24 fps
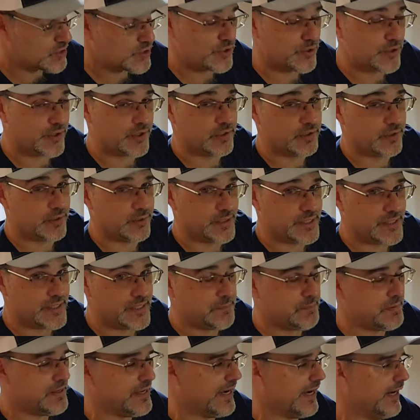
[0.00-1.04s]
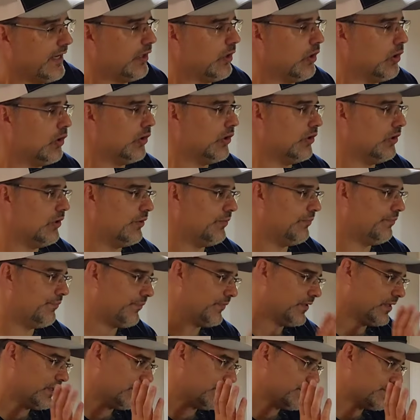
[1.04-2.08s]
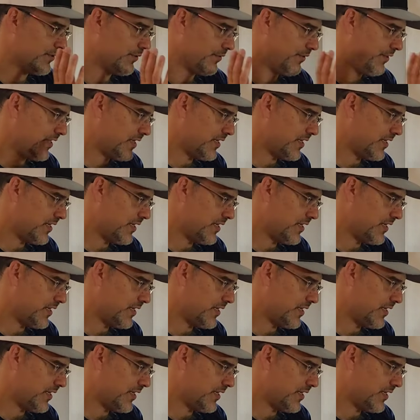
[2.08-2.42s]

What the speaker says: circular EPI logo. So